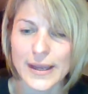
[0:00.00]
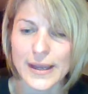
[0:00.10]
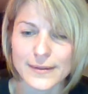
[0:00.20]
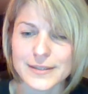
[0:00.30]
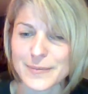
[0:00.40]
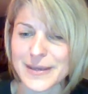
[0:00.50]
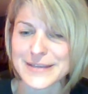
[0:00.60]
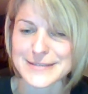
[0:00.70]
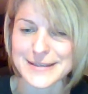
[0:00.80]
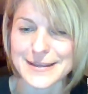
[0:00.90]
I looked at my
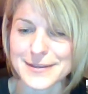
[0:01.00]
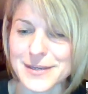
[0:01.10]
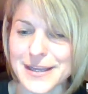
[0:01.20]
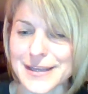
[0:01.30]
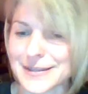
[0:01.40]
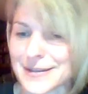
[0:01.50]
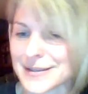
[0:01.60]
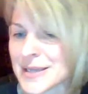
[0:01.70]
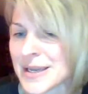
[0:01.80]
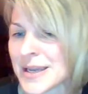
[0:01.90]
son the other day. He did this